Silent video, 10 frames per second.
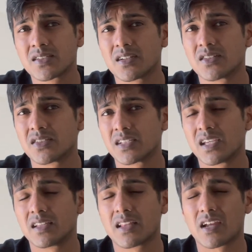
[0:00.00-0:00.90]
are
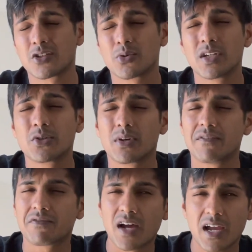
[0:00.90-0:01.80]
saying that
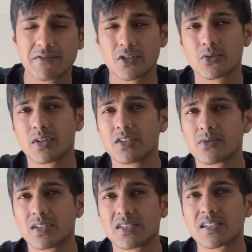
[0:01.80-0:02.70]
2025 to
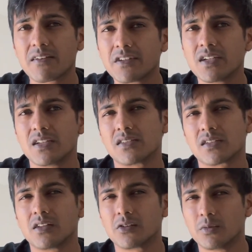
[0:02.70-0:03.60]
2027 is
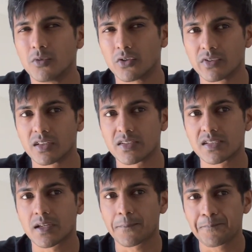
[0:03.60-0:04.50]
a little more
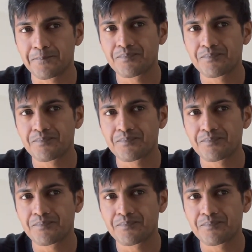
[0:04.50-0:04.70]
realistic.